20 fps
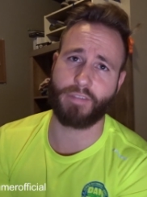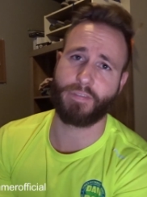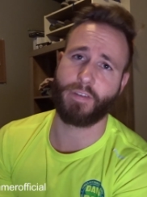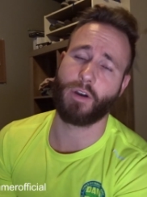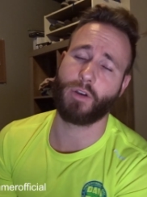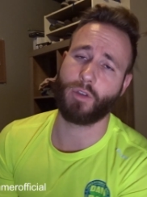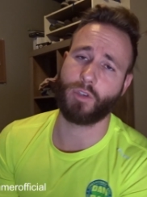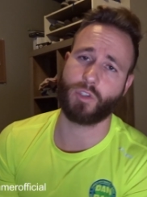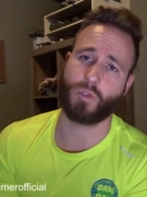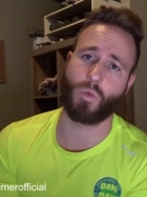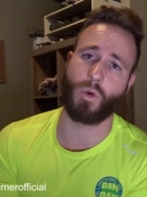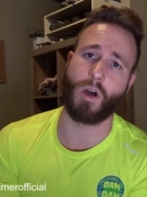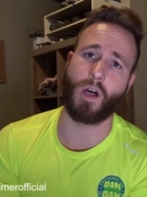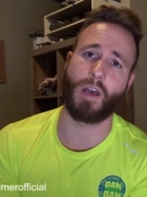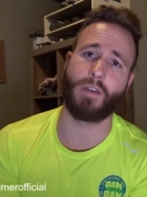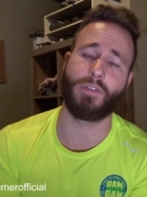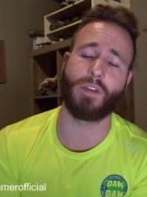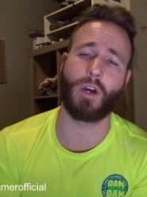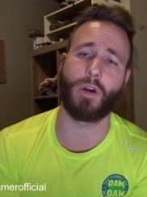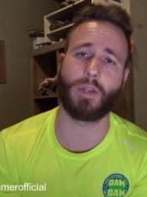funnel as well,
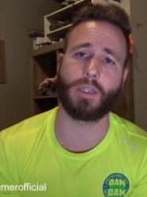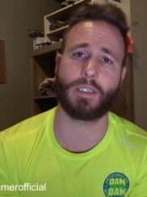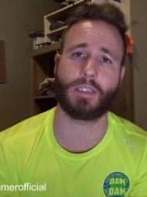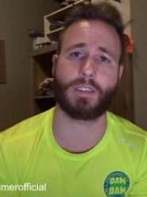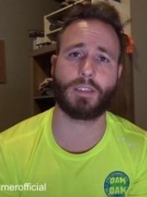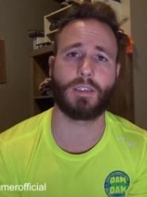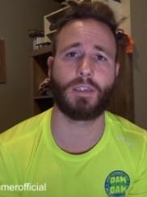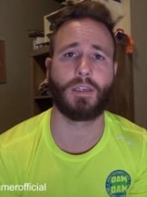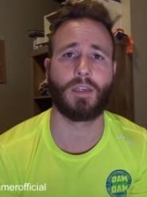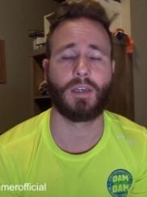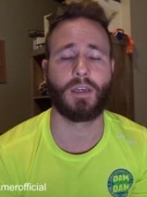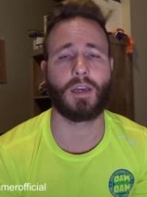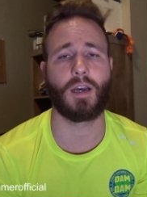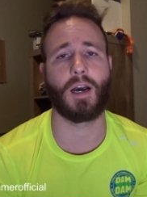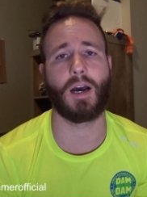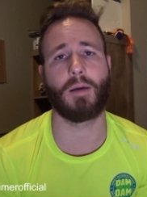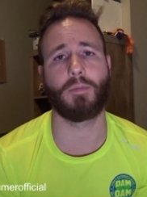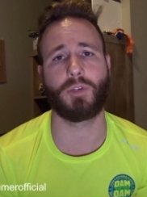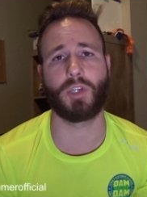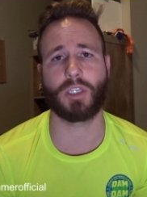I've noticed,
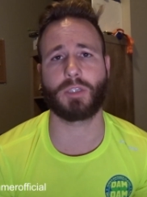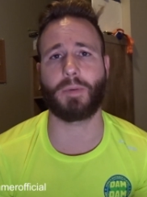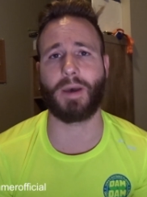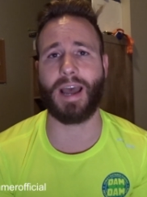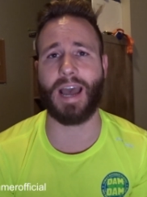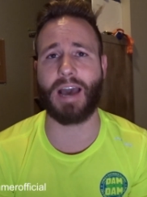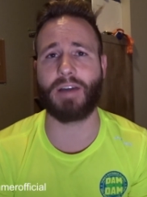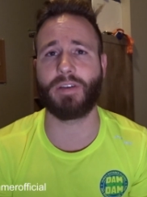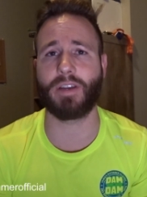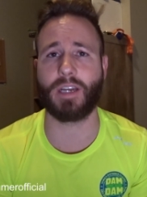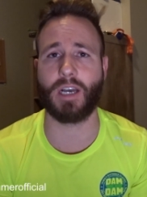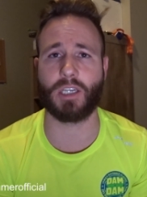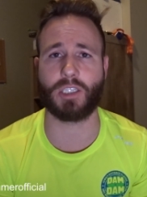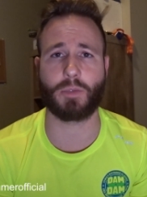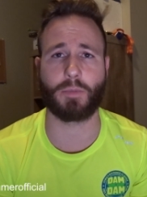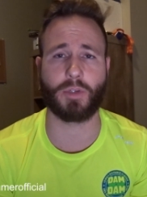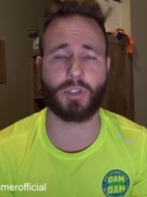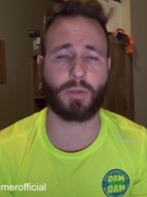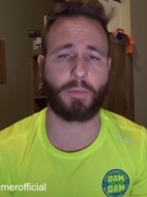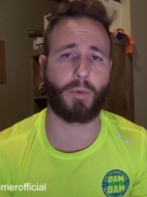just by having
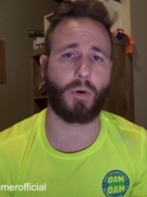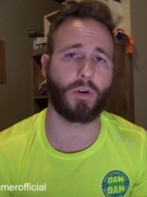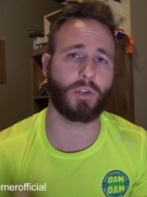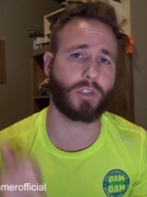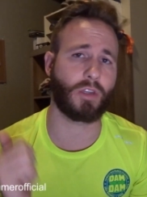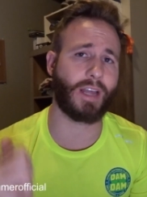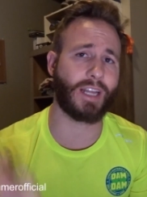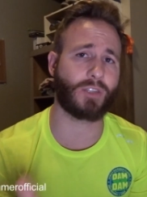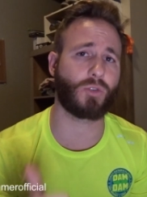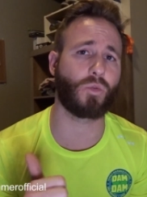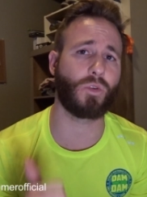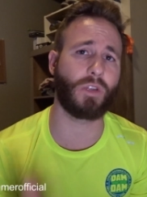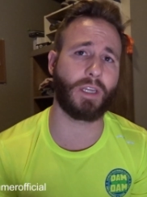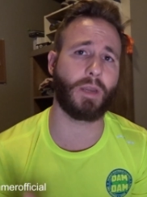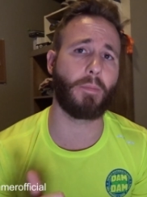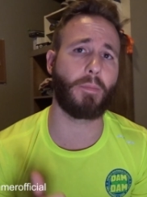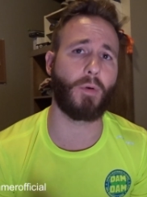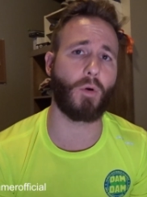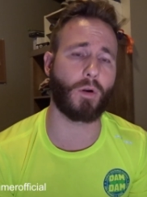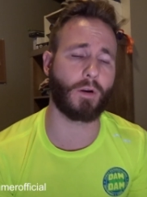customer support. So that's really
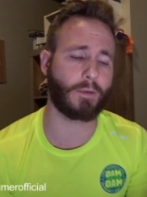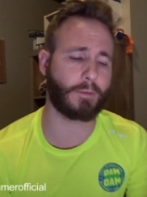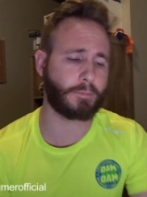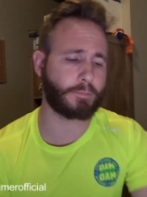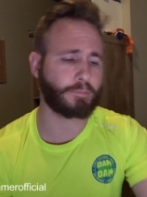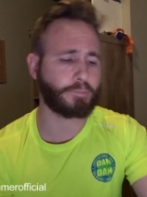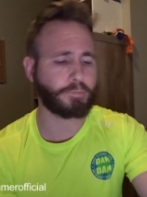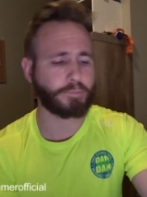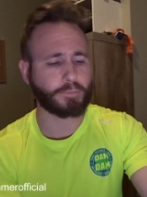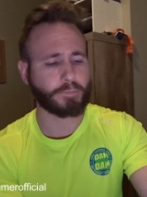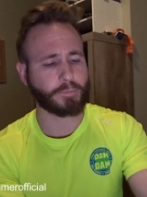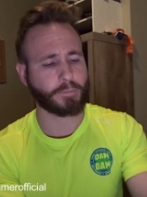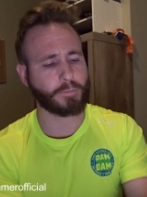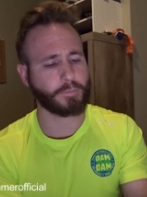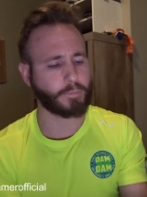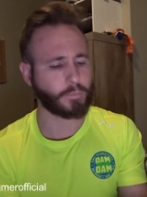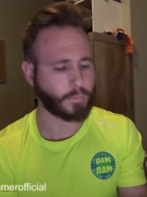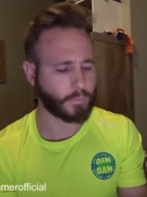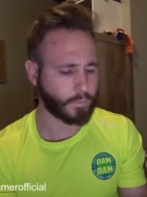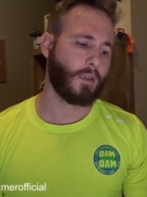important.
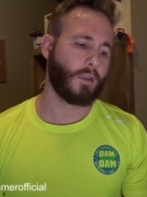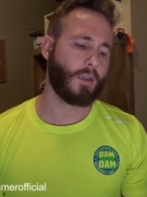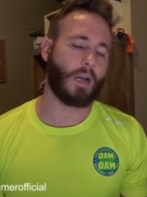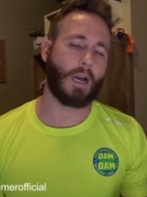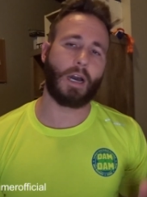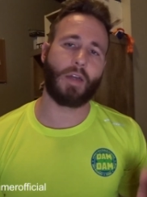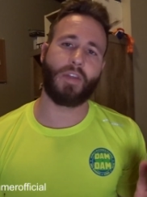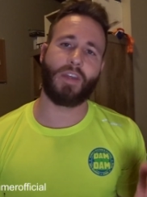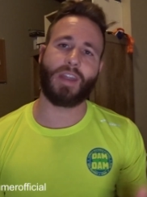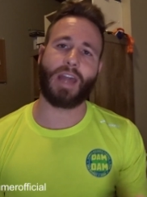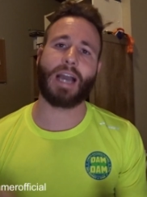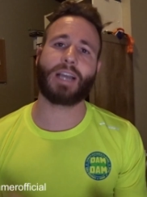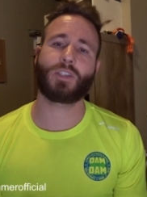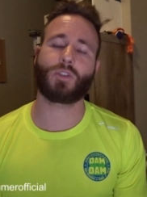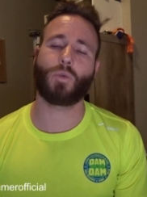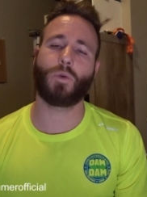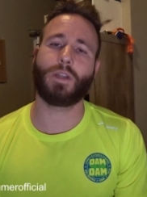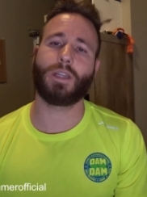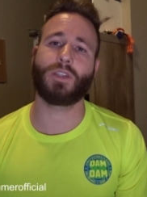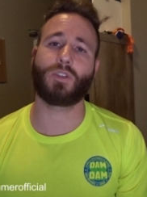The next
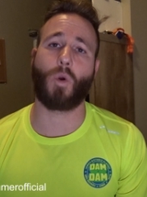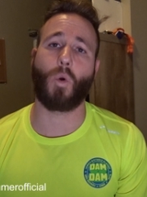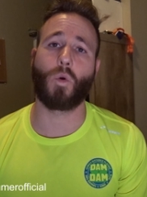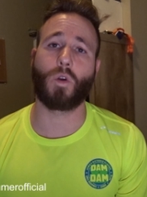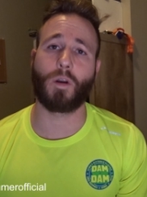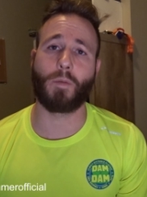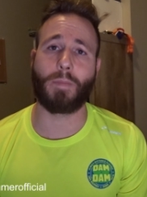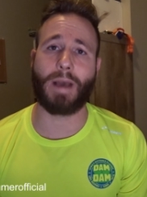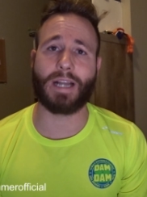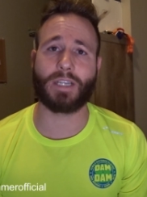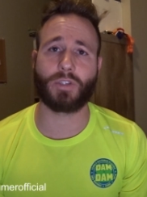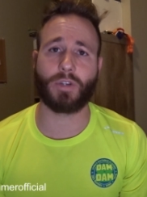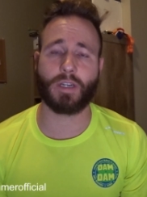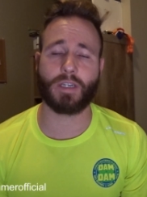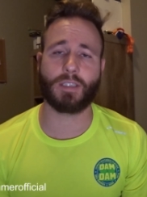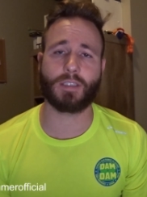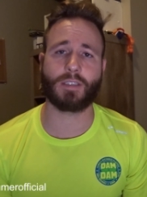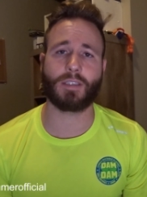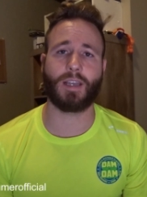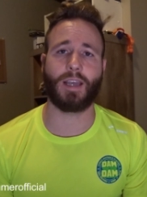one is order
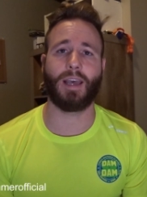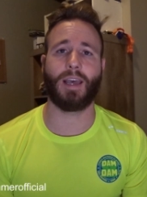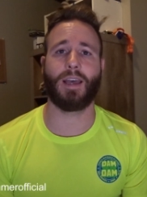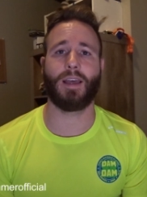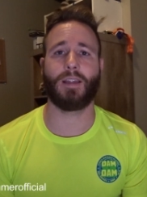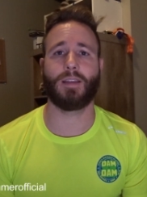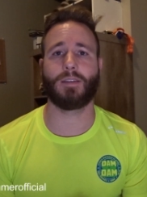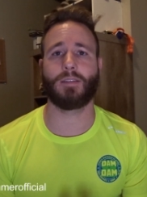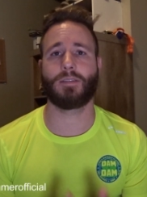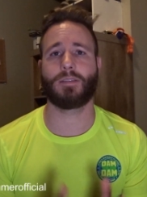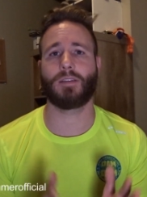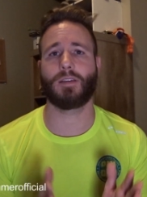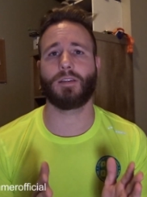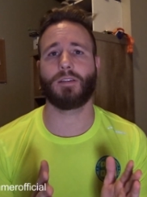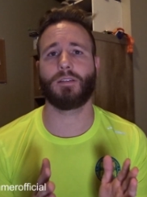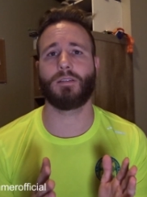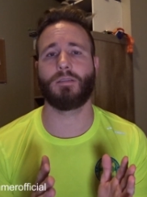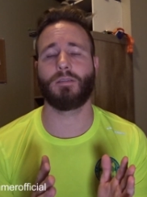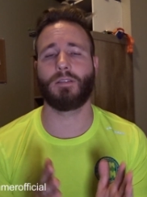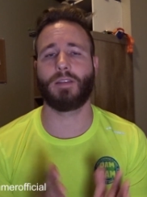metrics, and
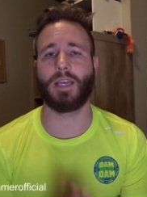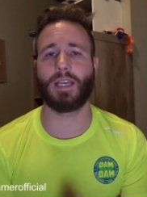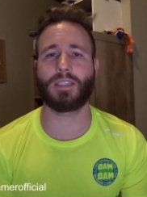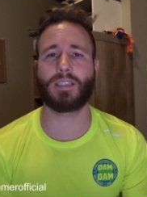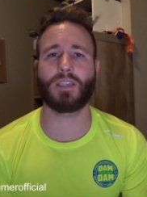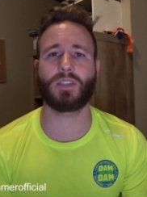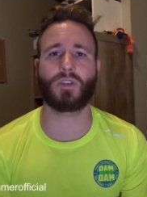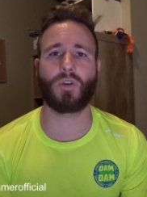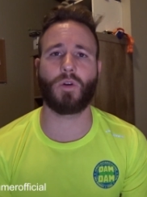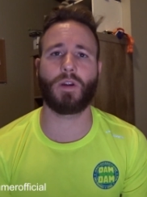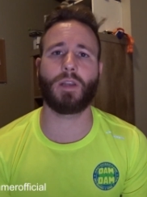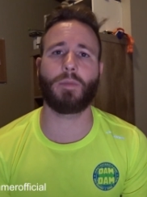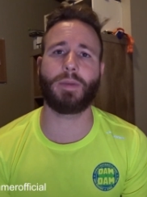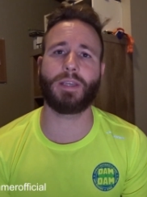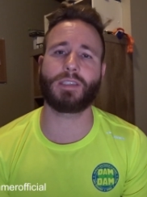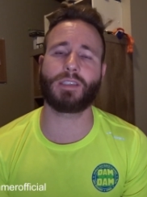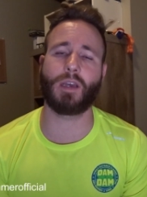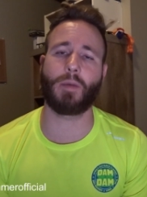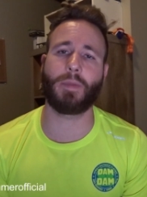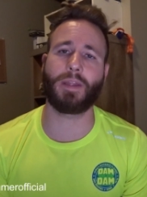this is going to be
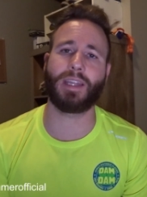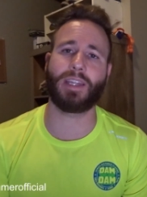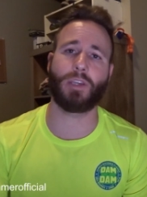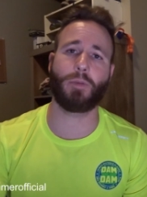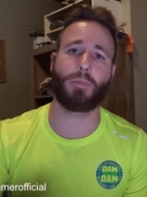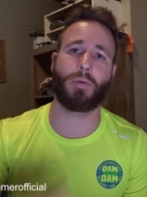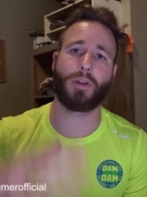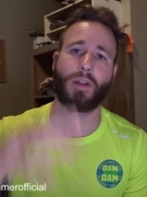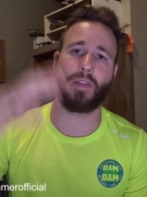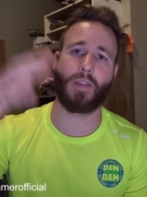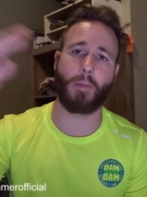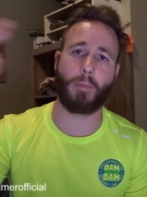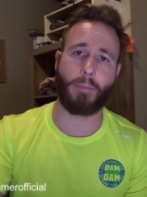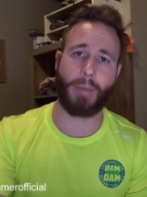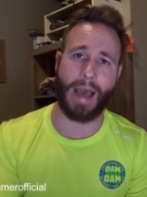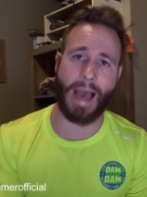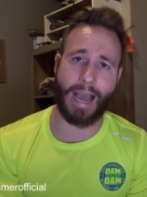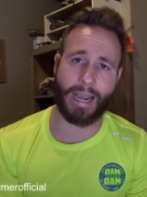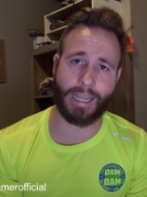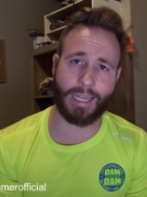something that you put on the
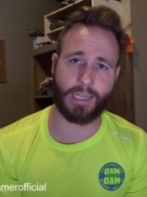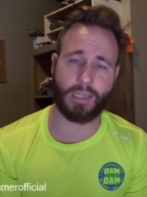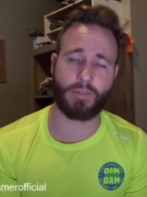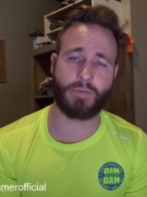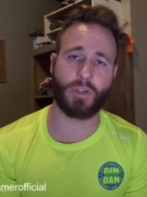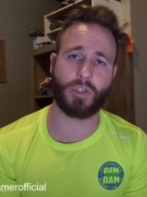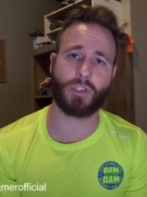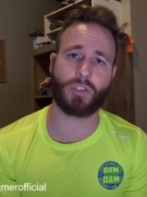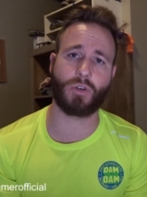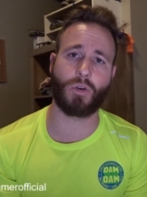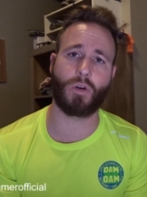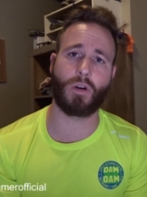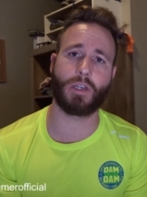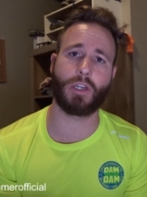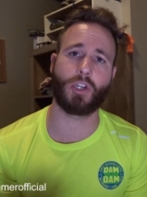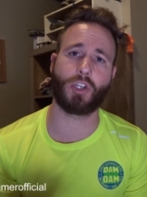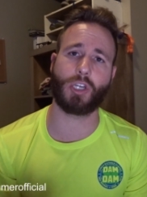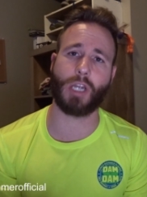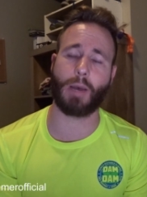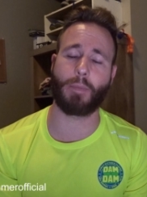back end of your store, in
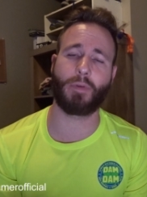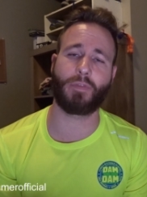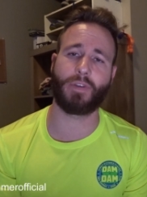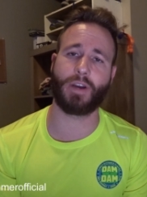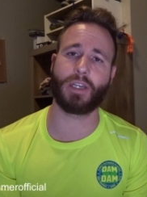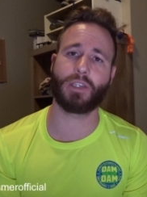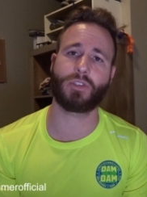your Shopify